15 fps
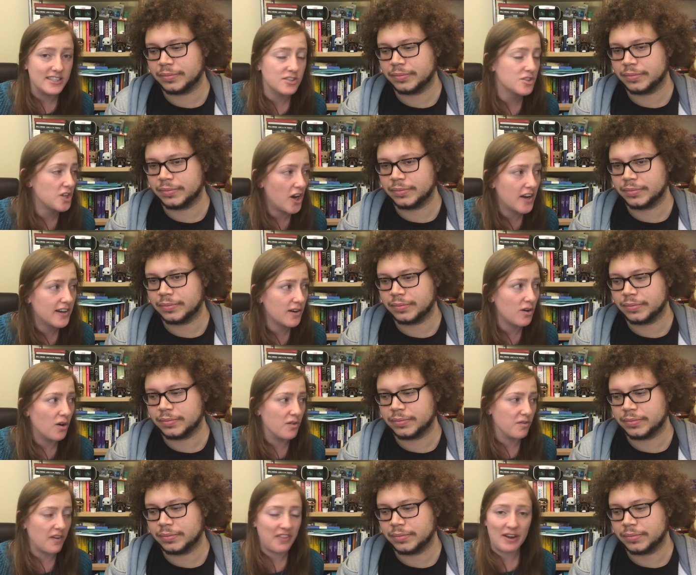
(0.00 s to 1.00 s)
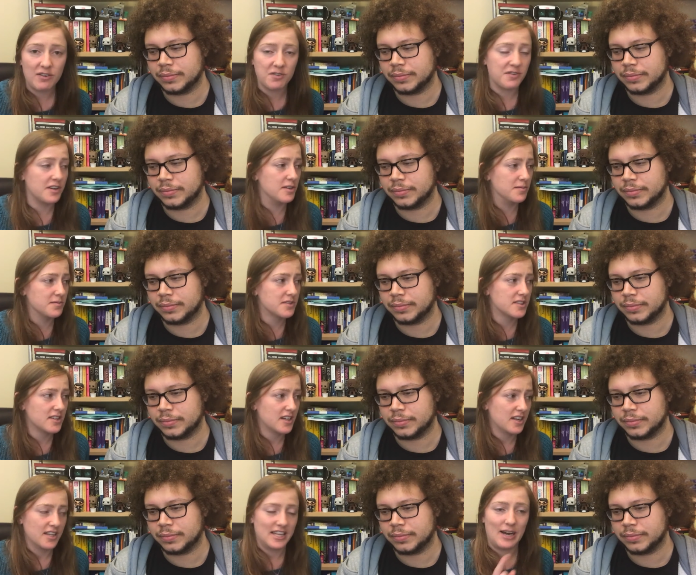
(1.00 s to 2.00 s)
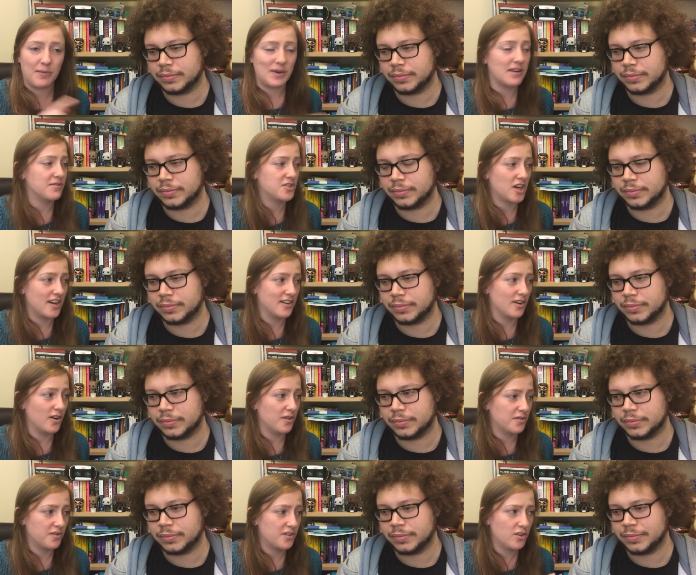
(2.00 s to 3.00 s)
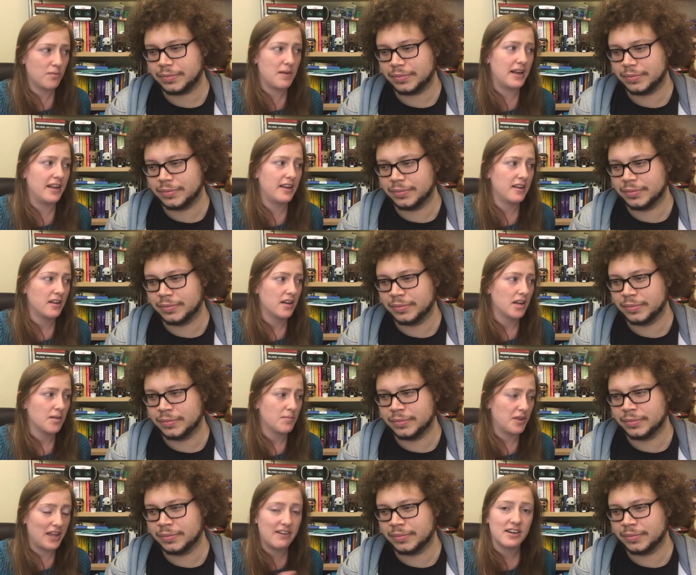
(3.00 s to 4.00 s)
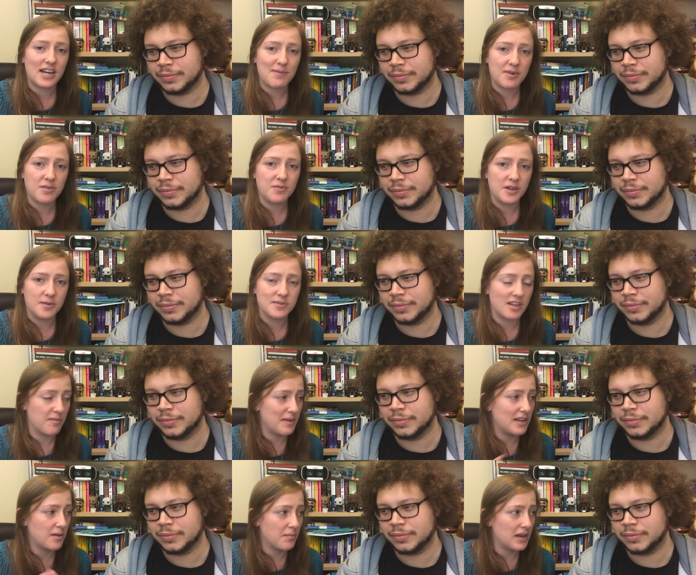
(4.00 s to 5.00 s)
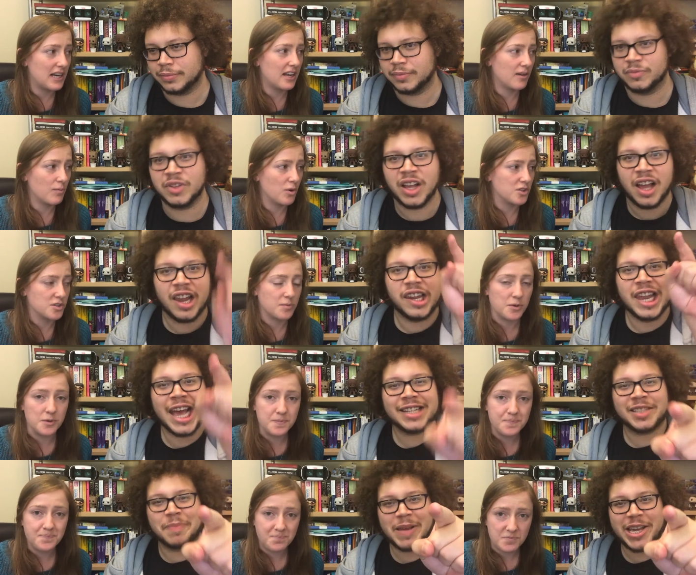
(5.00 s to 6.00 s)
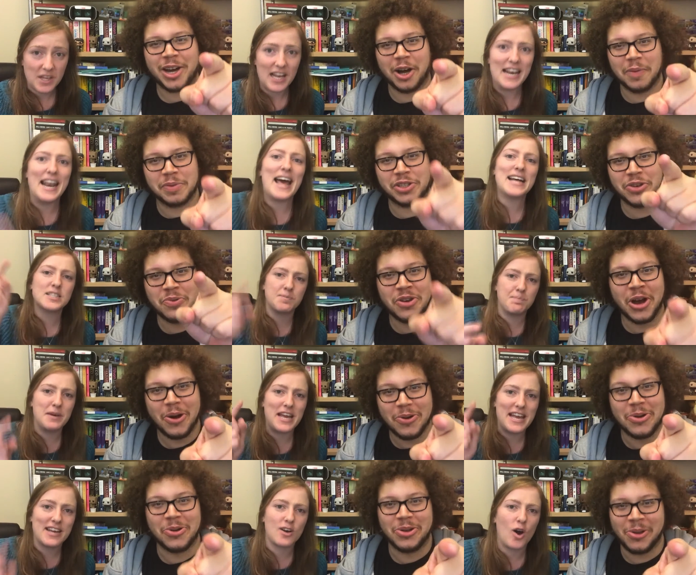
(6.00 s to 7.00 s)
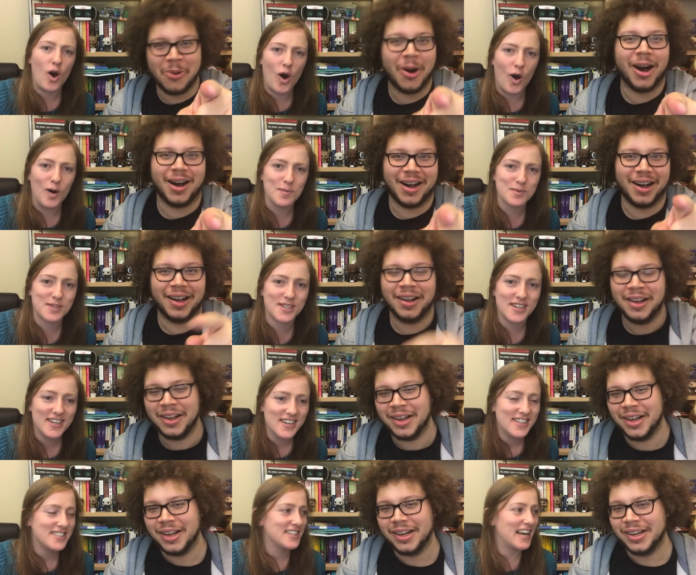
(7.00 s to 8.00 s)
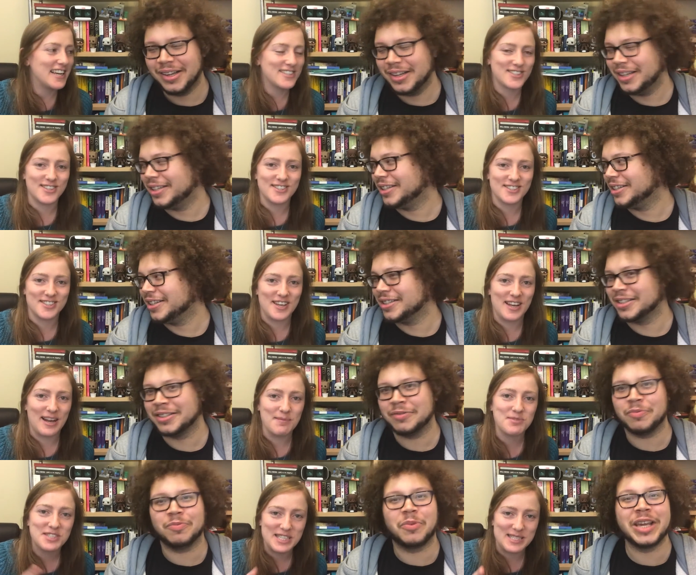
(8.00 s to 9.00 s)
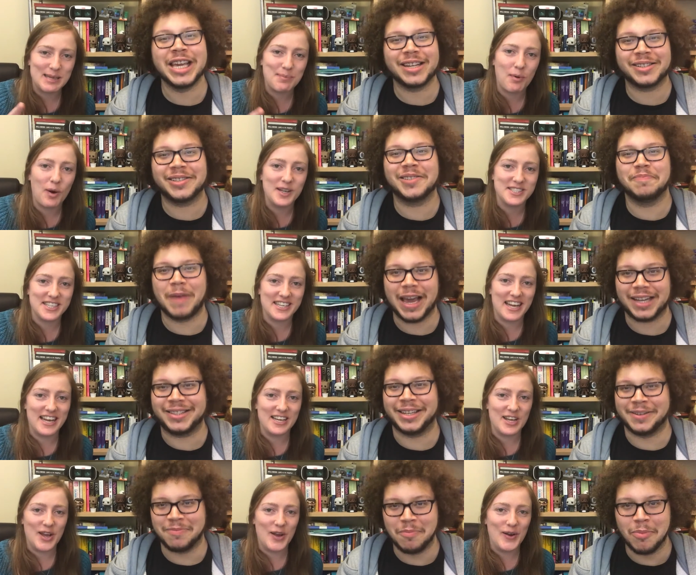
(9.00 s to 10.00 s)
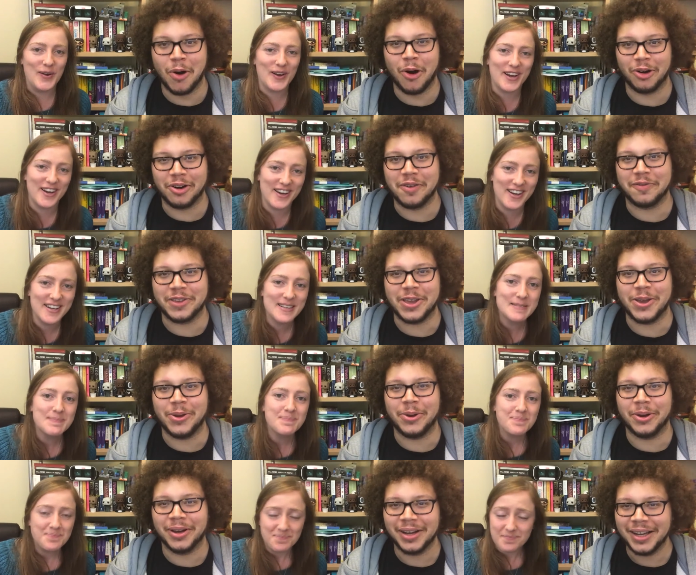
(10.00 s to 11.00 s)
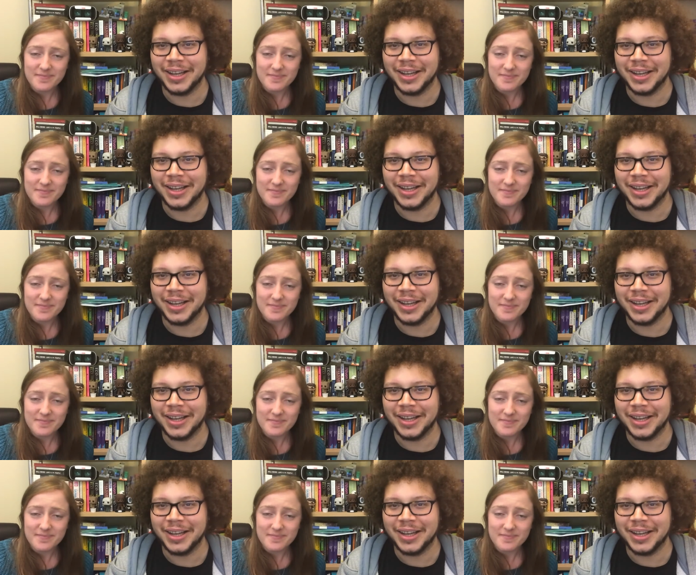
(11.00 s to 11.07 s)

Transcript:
Speaker 1: I didn't turn it off. There are films that we have turned off. Not many. But there are a couple of films that have been completely unwatchable.
Speaker 2: Let's Be Cops, Let's you know who you cops. are.
Speaker 1: Jake Johnson, I'm
Speaker 2: disappointed in you. We expected more of you.